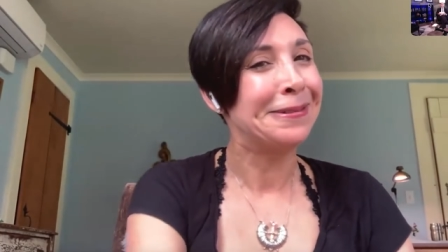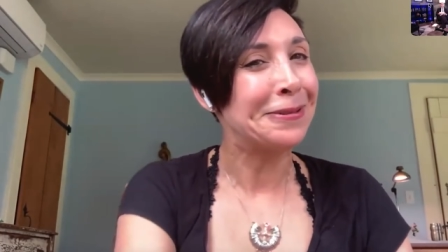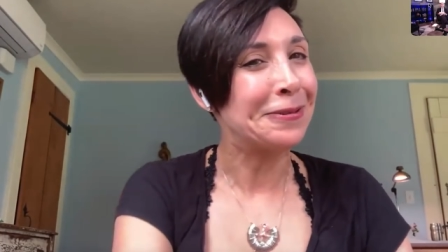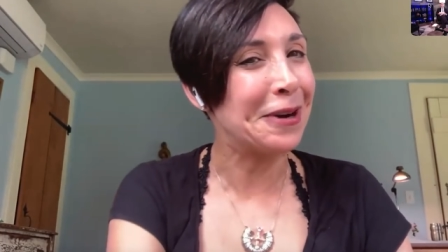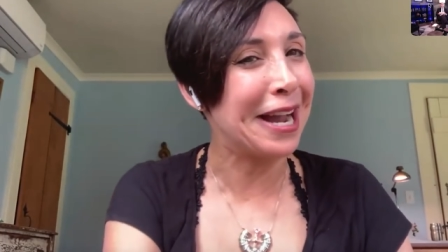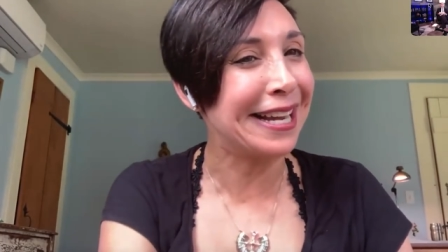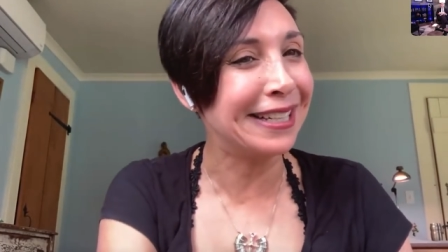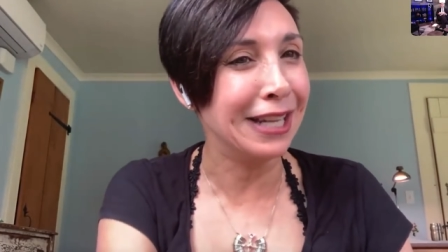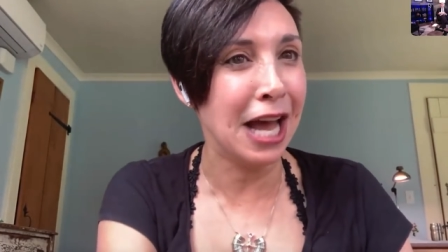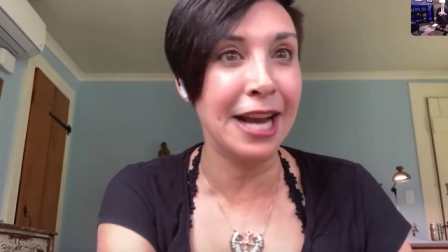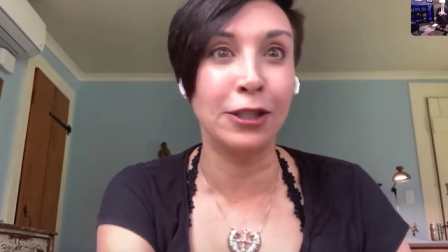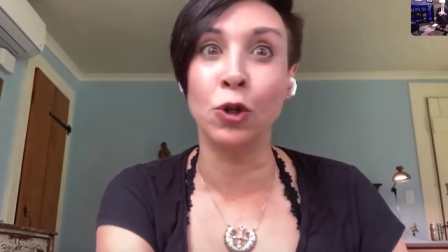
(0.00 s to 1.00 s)
right?
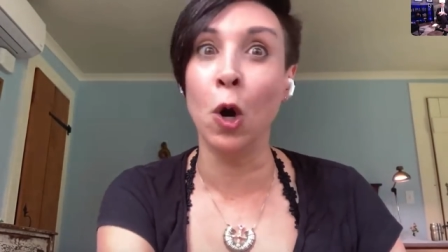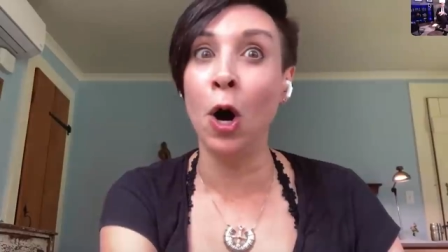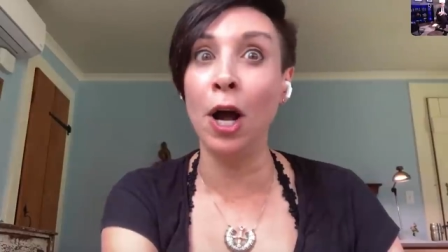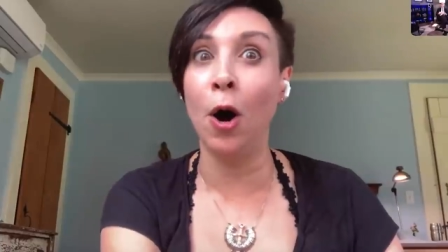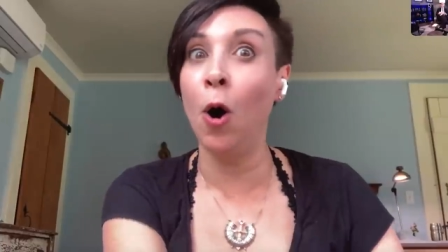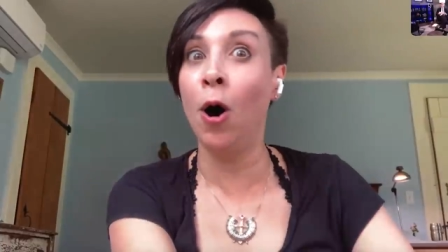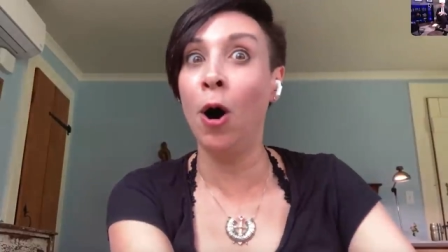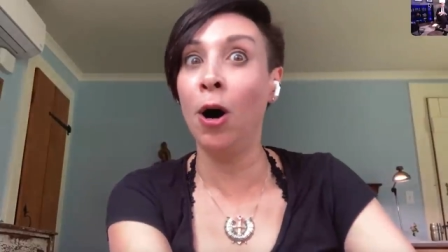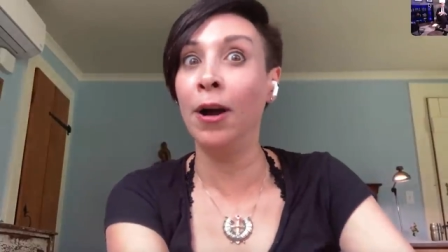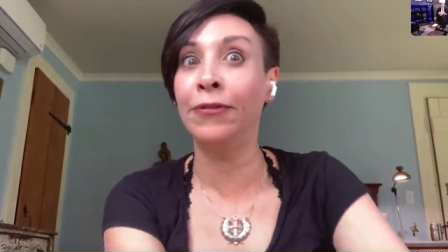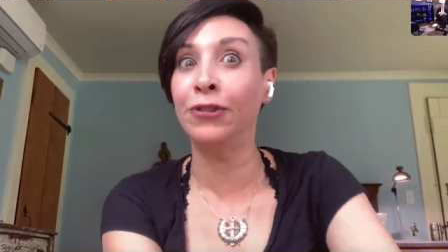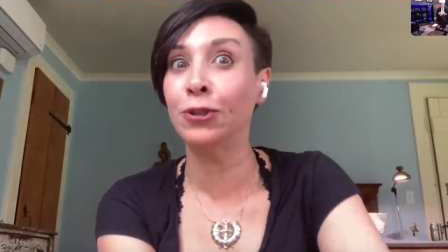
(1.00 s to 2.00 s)
Like, oh,
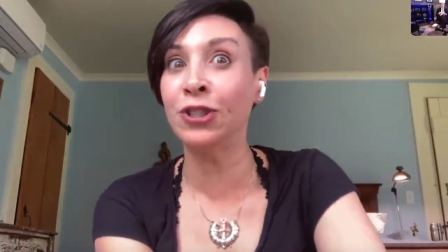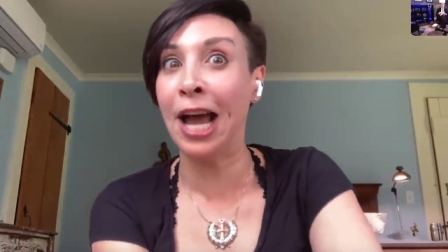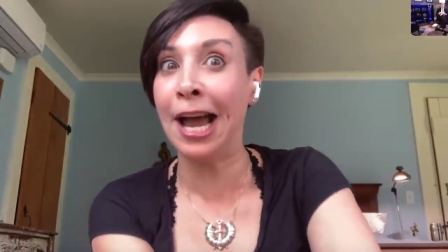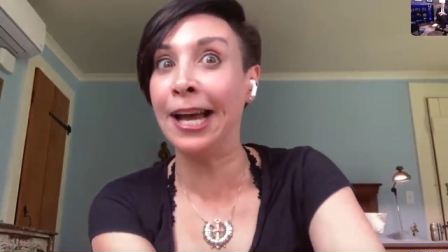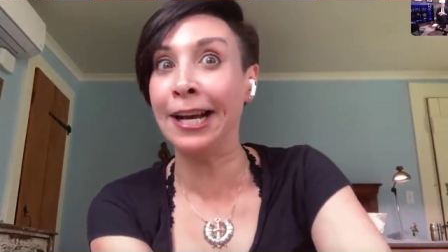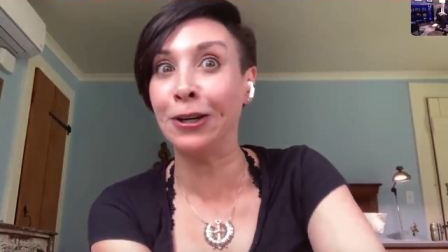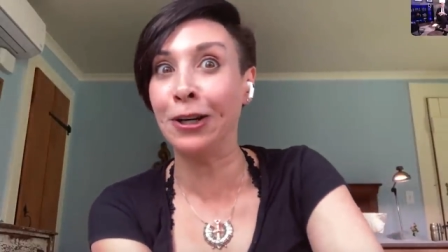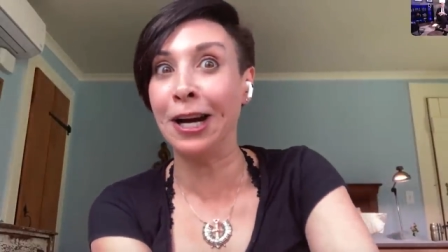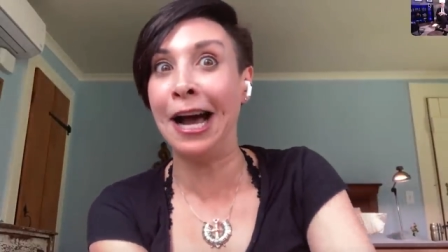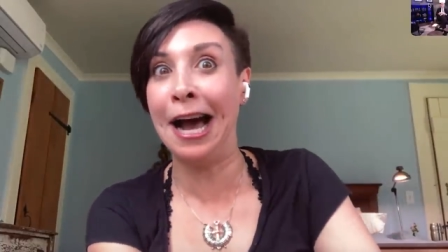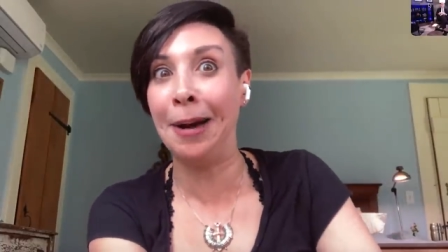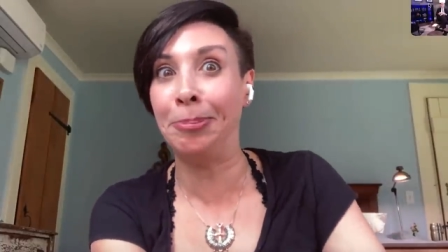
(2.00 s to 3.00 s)
if you say it, it could
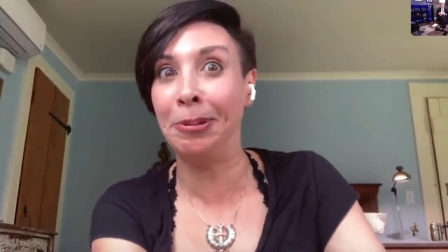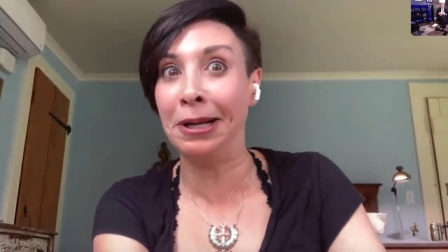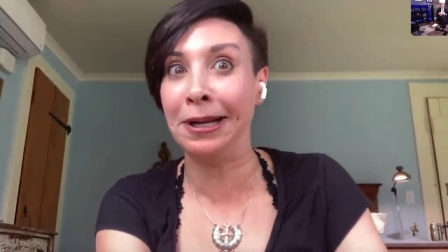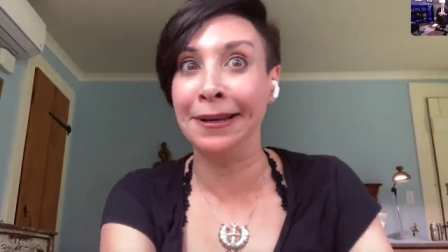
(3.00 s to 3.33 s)
happen,